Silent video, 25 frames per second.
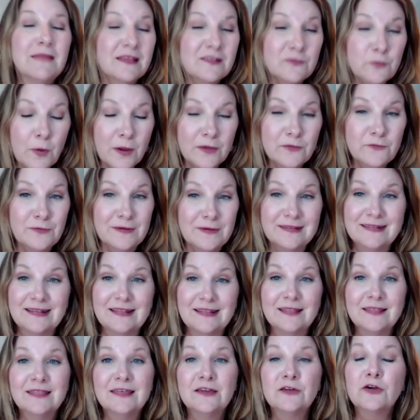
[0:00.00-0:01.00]
That's one
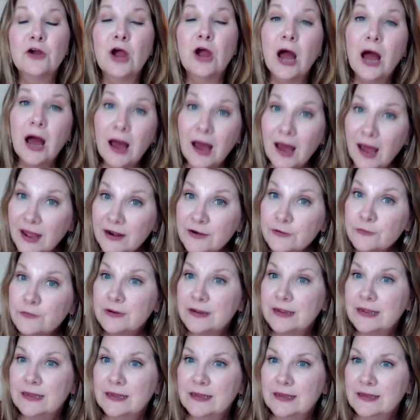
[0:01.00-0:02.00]
reason. They're
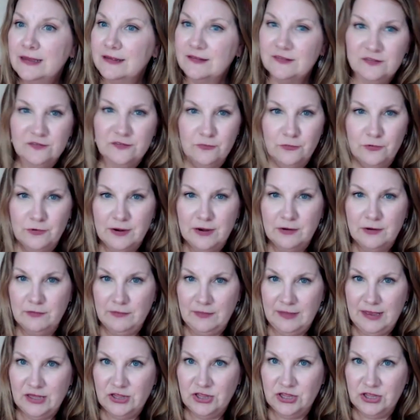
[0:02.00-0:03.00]
honoring historic
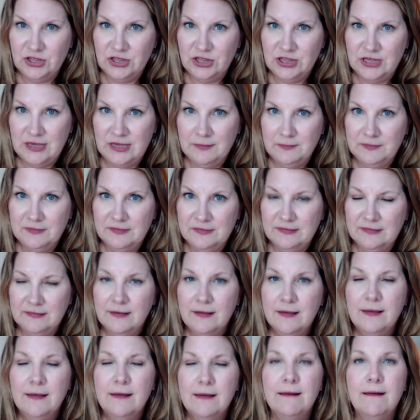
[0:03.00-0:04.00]

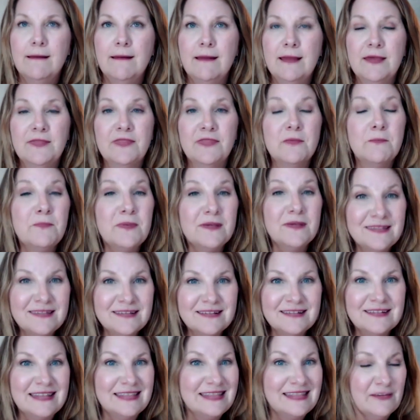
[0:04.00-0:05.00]
relationships and the
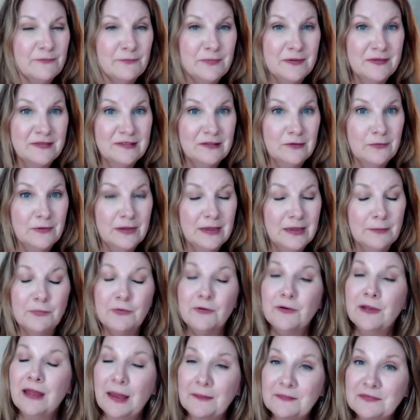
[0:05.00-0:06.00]
business that they've been doing,
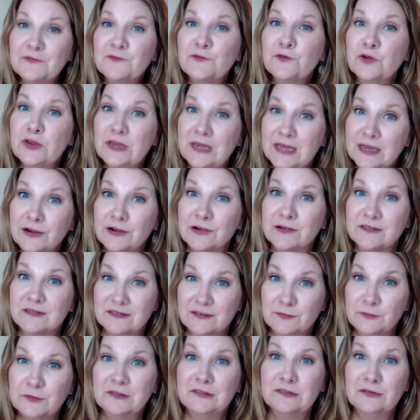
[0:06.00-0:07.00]
perhaps for
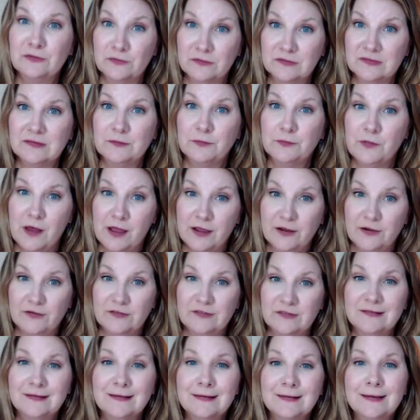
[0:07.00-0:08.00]
years, with certain
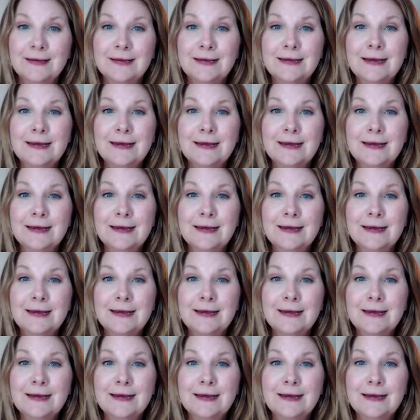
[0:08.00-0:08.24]
suppliers.